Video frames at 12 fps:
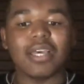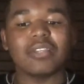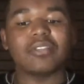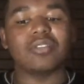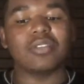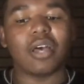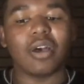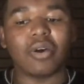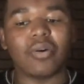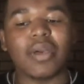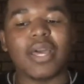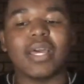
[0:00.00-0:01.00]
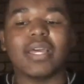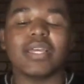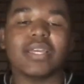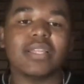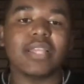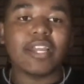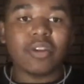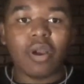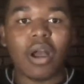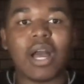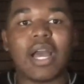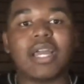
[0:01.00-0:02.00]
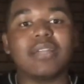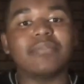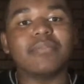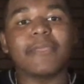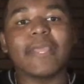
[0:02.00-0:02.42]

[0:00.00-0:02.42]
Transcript: So later on,